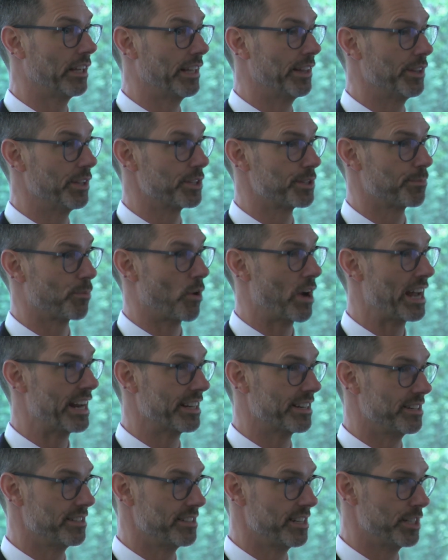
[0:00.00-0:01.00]
in the
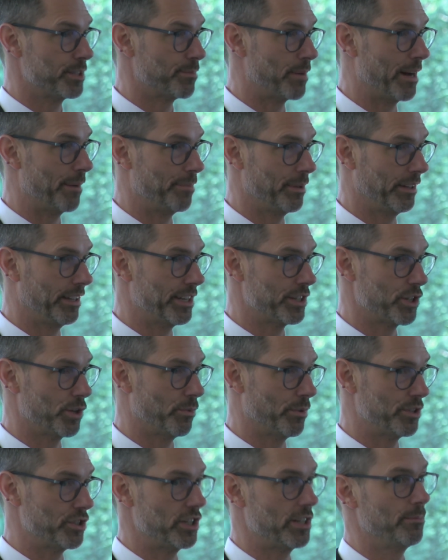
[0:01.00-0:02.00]
sporadic disease population
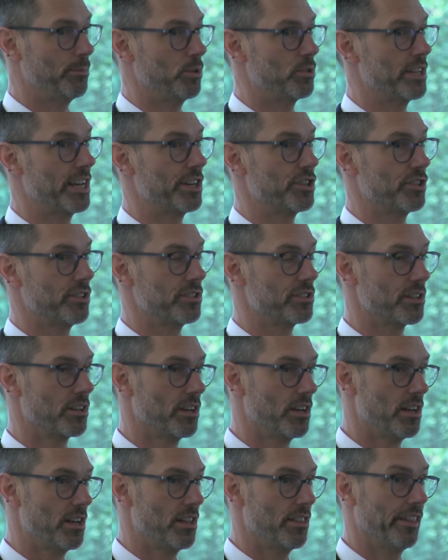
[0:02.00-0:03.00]
with gene mutations
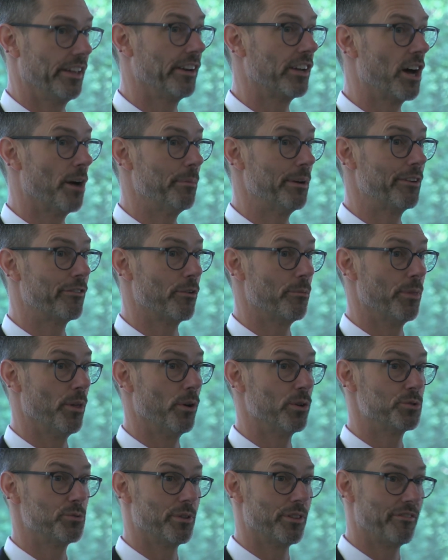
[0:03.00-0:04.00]
than coming from
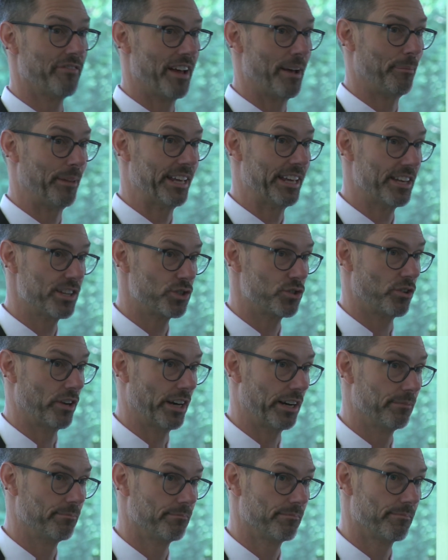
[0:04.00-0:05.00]
those with a family history.
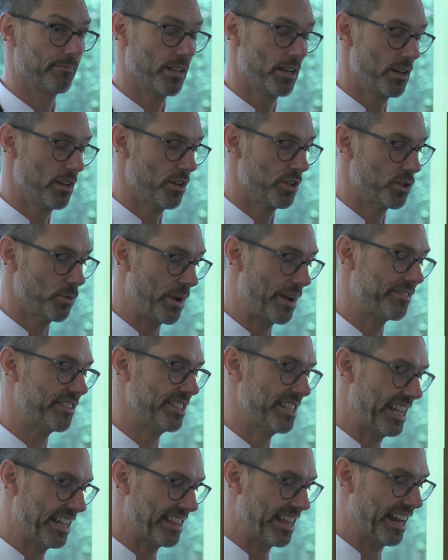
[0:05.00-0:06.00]
So we have
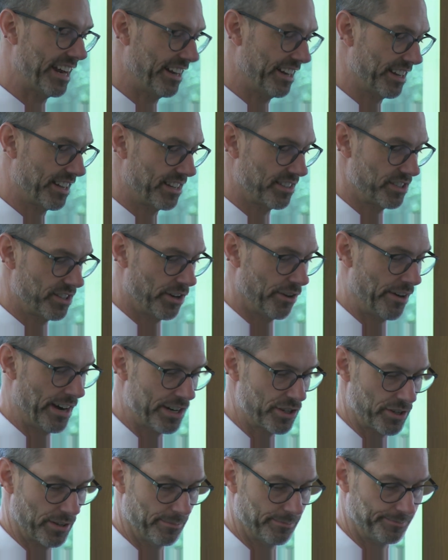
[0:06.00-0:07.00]
to take that into
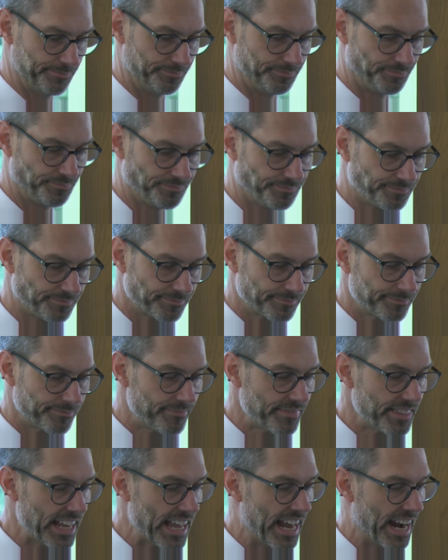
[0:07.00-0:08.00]
consideration.
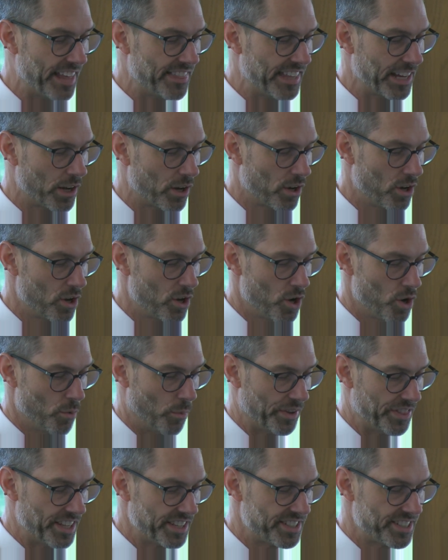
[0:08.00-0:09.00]
And I think
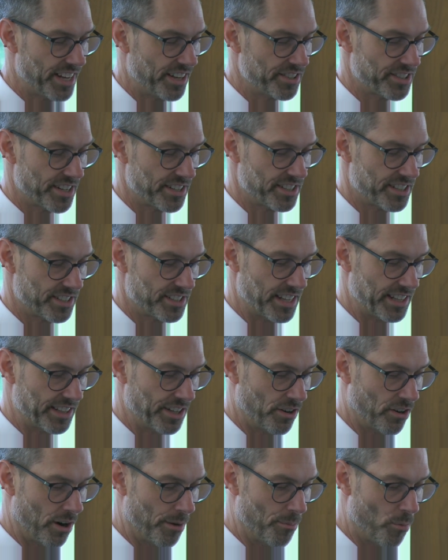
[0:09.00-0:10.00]
what this tells us is that
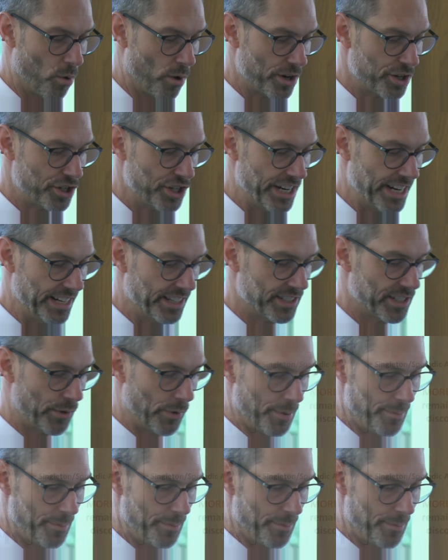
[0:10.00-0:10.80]
there are more genes that